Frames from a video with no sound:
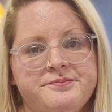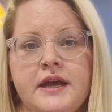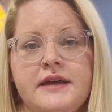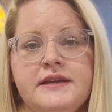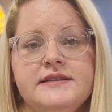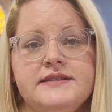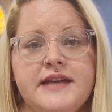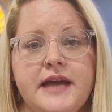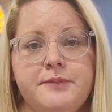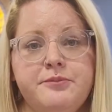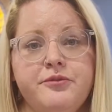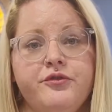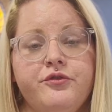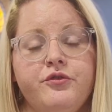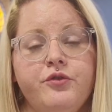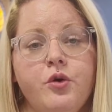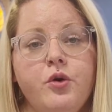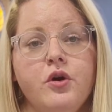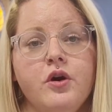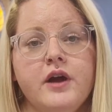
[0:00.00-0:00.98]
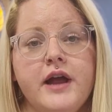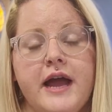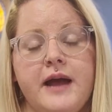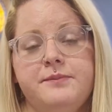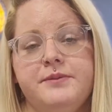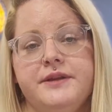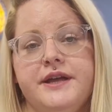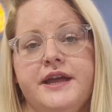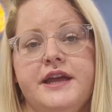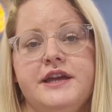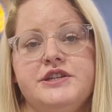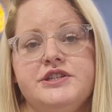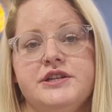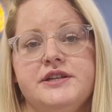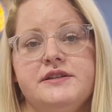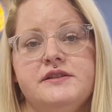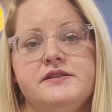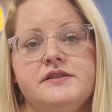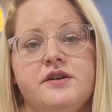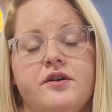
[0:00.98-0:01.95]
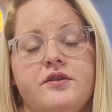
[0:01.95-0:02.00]
Type 4
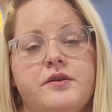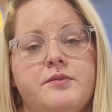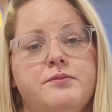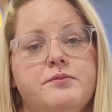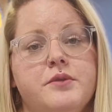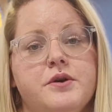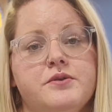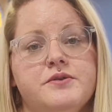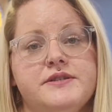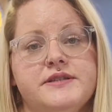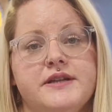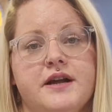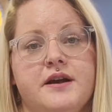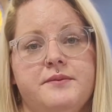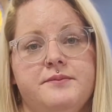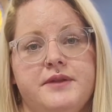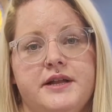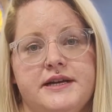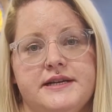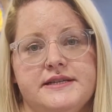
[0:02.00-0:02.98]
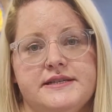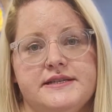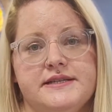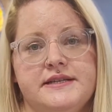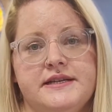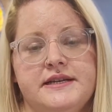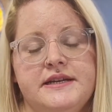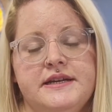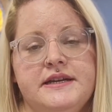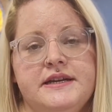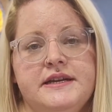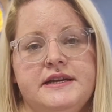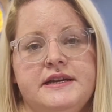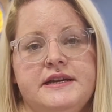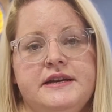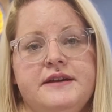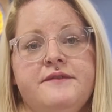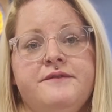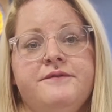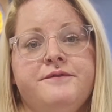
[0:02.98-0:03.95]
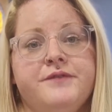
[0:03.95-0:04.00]
applications are the most complex.
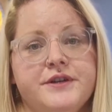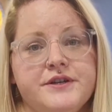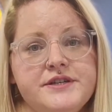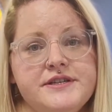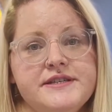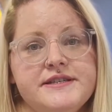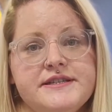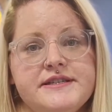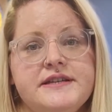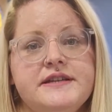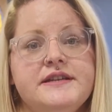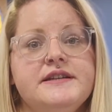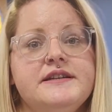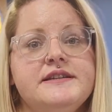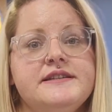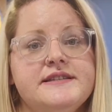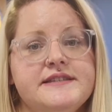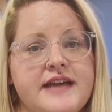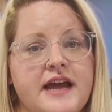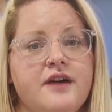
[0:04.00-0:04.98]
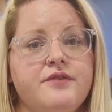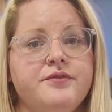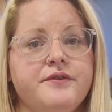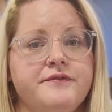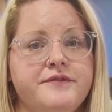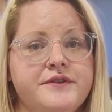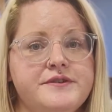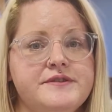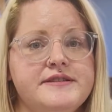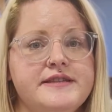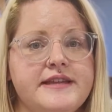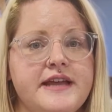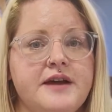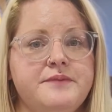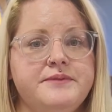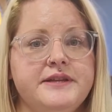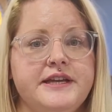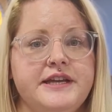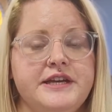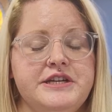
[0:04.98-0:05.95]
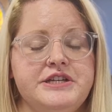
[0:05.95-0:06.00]
First, staff reviews the
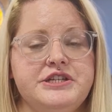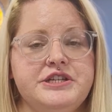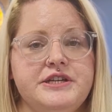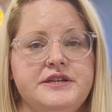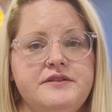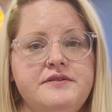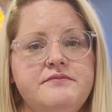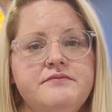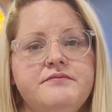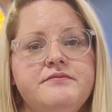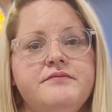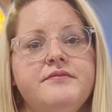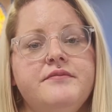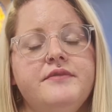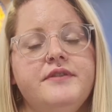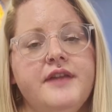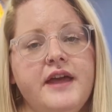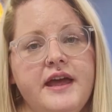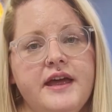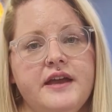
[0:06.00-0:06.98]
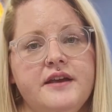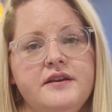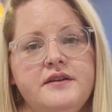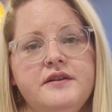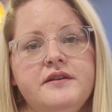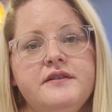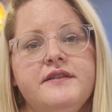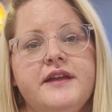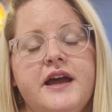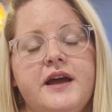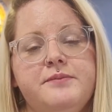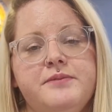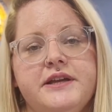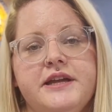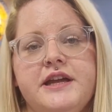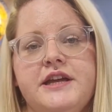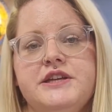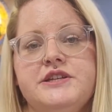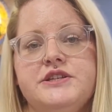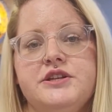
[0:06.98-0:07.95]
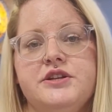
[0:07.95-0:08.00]
application. Then, the
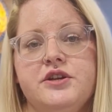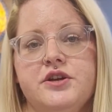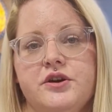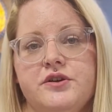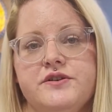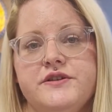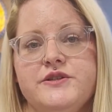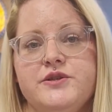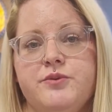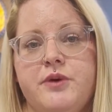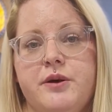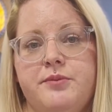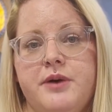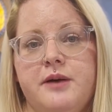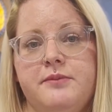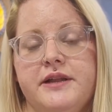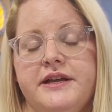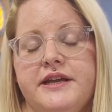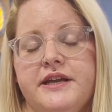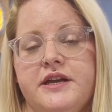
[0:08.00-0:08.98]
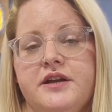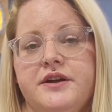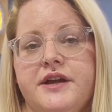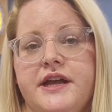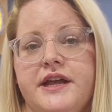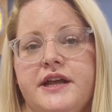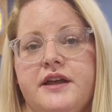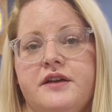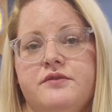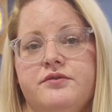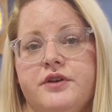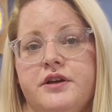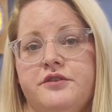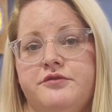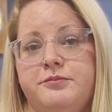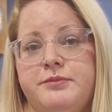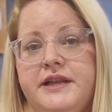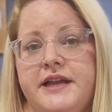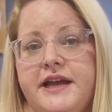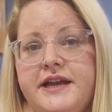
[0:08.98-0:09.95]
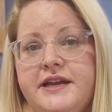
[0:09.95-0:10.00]
application goes to a public hearing in front of
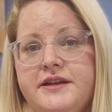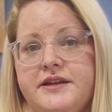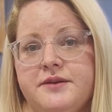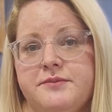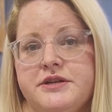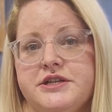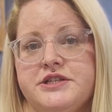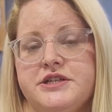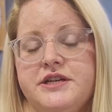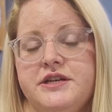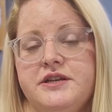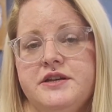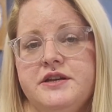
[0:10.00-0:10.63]
Planning Commission,